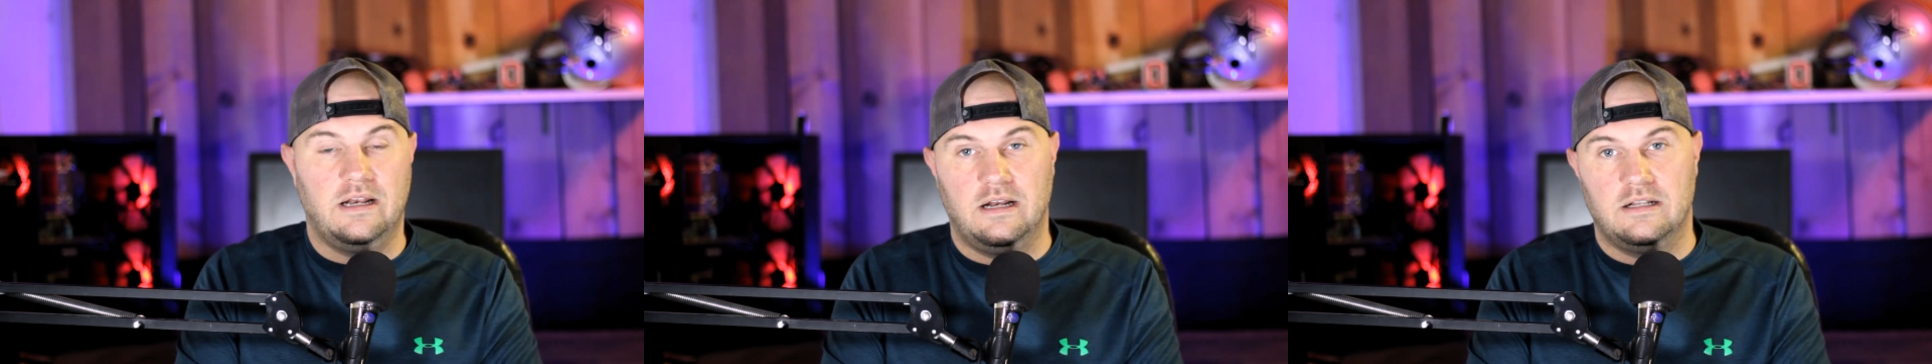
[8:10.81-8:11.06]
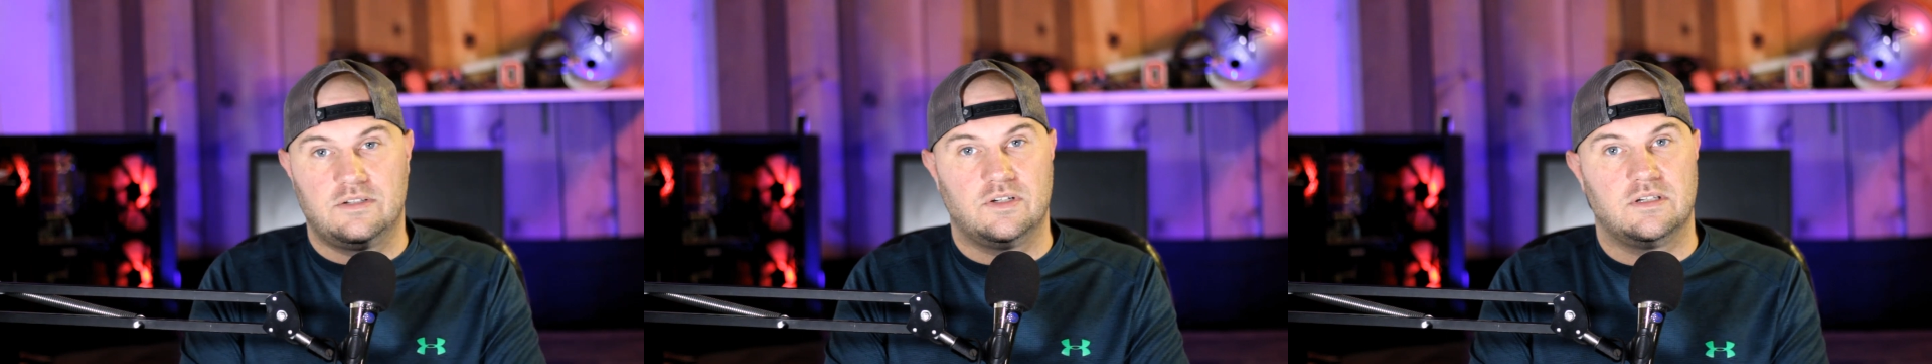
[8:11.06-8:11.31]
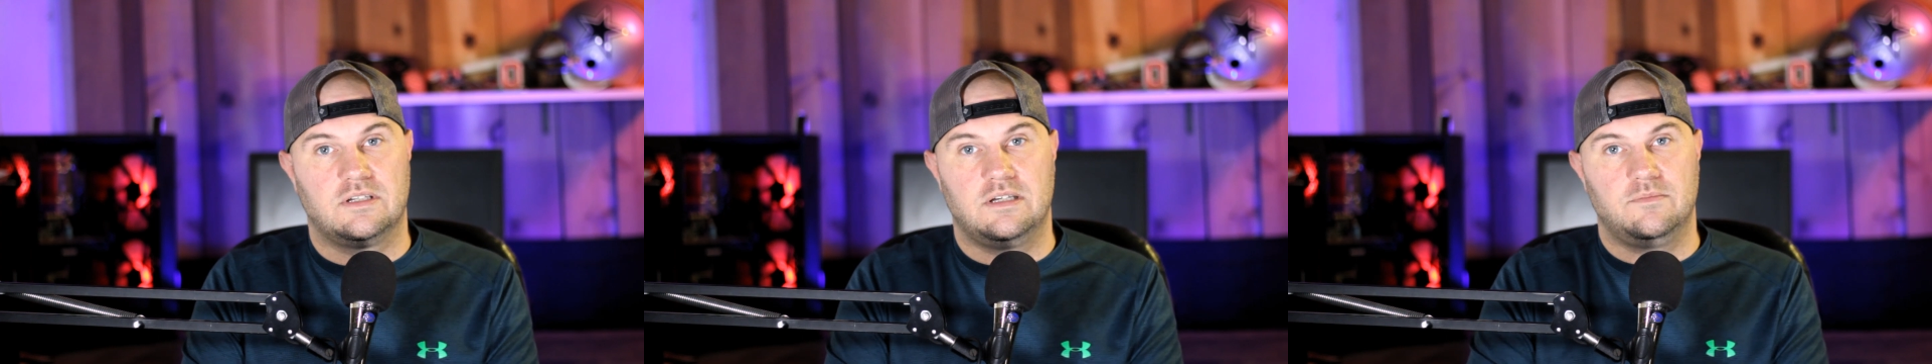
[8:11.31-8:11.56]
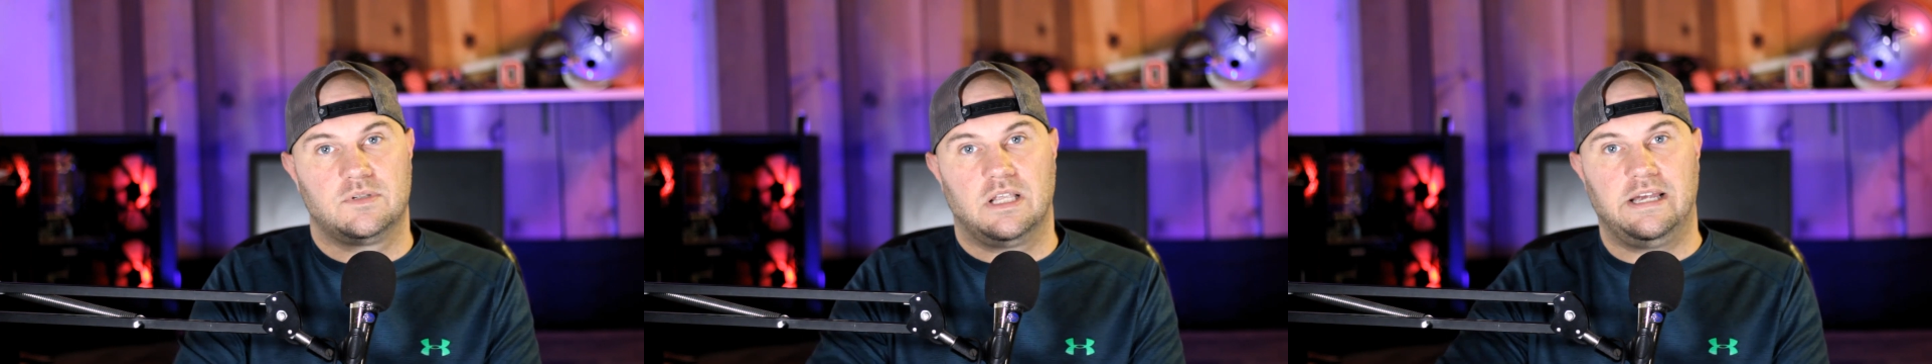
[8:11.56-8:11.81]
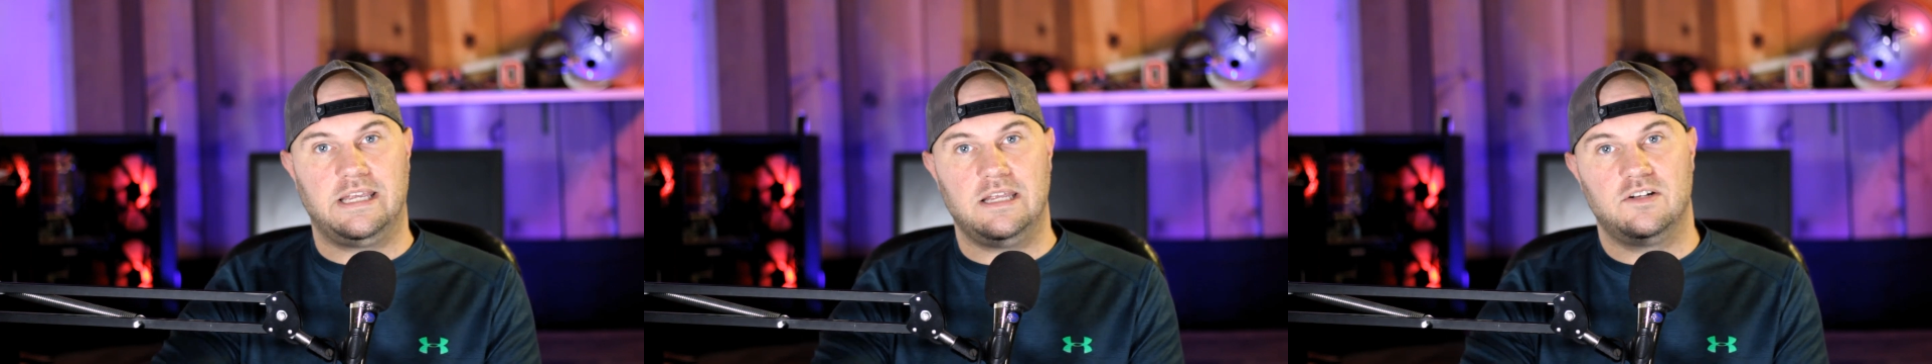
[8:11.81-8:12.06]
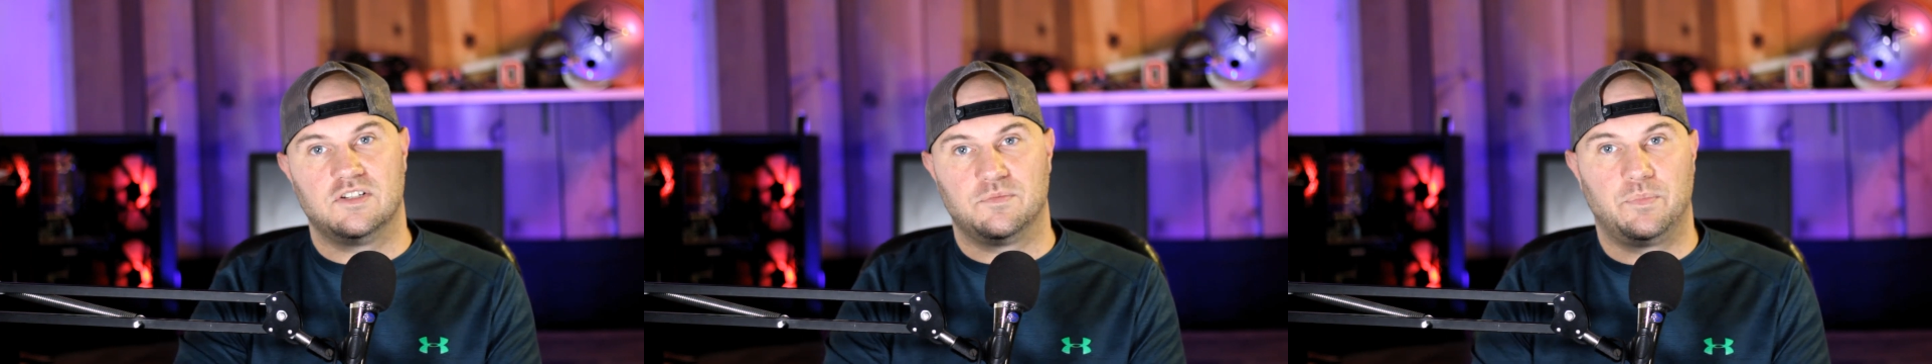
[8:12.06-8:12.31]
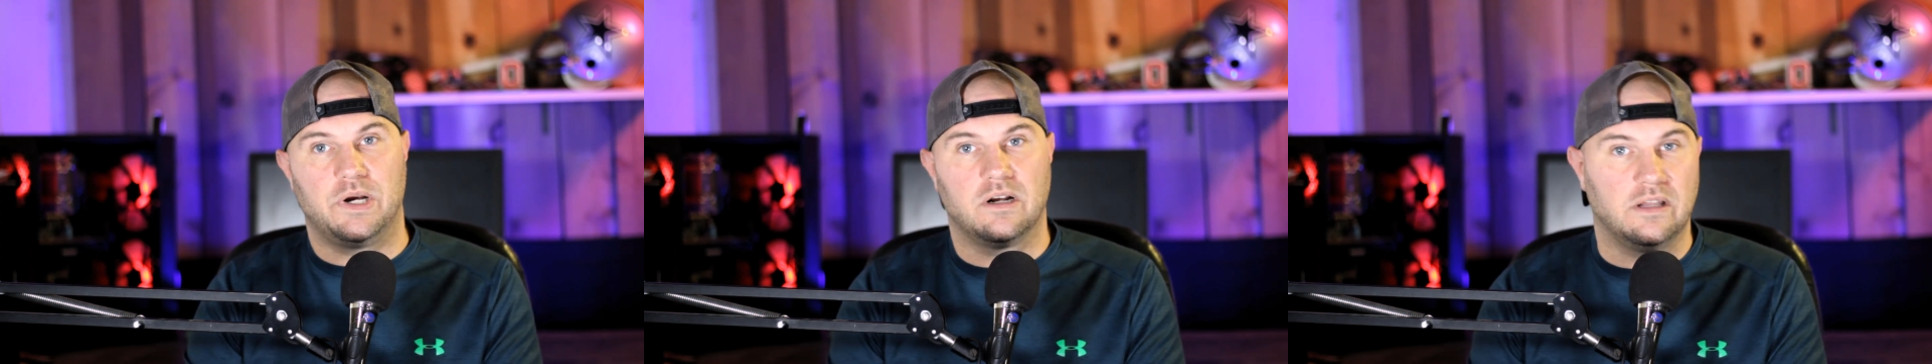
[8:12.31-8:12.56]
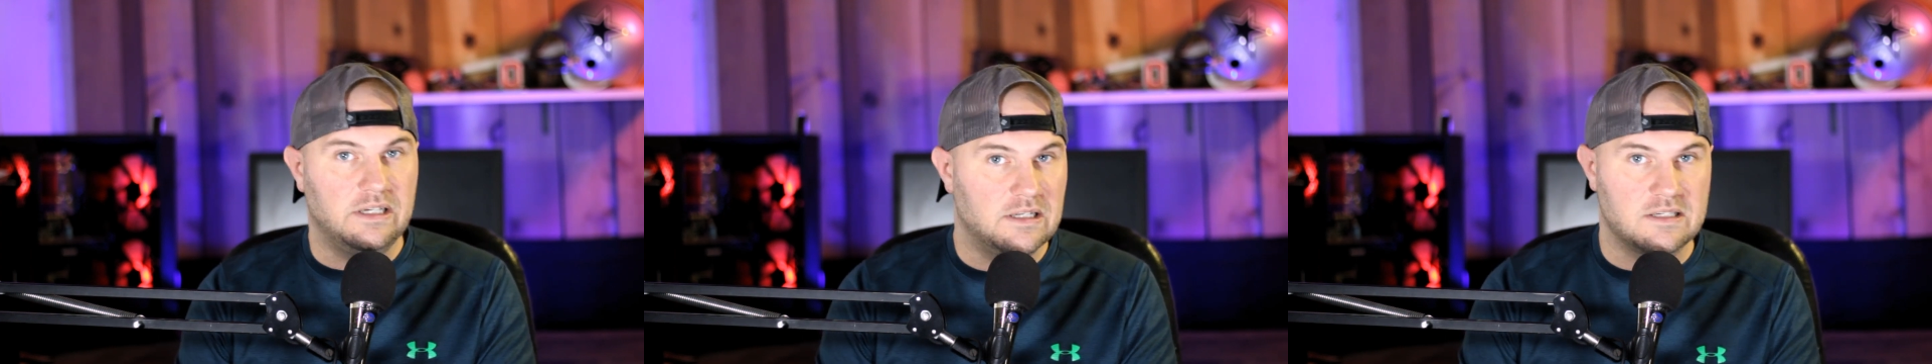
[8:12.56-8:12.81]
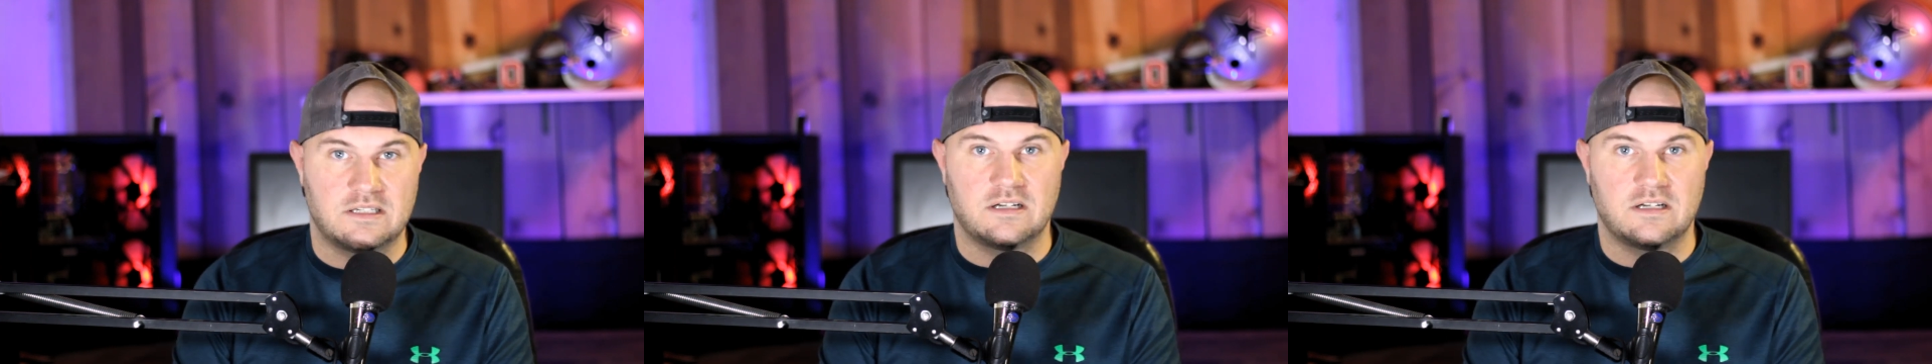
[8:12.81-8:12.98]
and it just seems like he just barely does